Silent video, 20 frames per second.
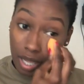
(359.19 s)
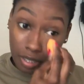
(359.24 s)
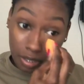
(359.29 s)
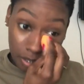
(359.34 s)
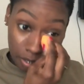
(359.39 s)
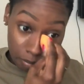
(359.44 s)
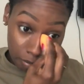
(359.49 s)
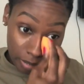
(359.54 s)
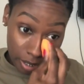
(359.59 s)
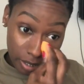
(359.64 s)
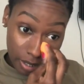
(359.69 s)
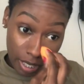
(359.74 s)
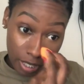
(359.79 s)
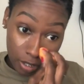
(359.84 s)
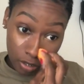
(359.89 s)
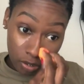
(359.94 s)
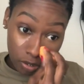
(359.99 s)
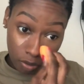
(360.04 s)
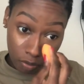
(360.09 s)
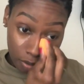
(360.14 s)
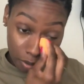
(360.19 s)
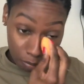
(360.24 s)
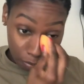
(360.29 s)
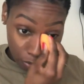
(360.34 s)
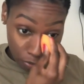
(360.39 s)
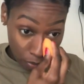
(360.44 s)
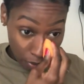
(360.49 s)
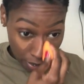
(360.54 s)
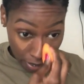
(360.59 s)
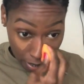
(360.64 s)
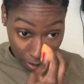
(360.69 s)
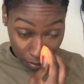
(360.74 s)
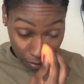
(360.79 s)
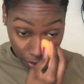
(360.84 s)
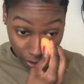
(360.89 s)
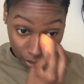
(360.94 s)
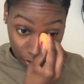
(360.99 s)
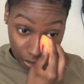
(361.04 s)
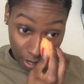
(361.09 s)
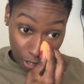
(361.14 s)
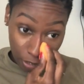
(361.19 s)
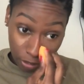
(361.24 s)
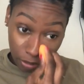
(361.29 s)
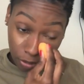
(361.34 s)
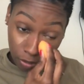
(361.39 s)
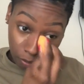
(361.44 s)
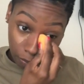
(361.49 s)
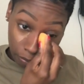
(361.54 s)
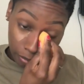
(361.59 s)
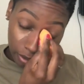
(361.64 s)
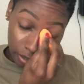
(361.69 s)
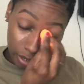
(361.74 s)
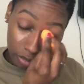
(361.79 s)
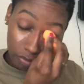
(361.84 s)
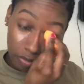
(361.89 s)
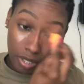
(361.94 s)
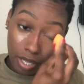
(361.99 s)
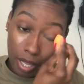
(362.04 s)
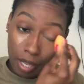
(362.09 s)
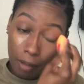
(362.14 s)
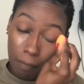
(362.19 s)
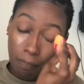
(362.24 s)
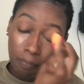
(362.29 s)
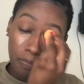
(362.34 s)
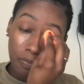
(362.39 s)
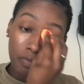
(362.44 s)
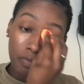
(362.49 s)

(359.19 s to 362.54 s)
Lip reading: And to me, that is so important, because I just believe that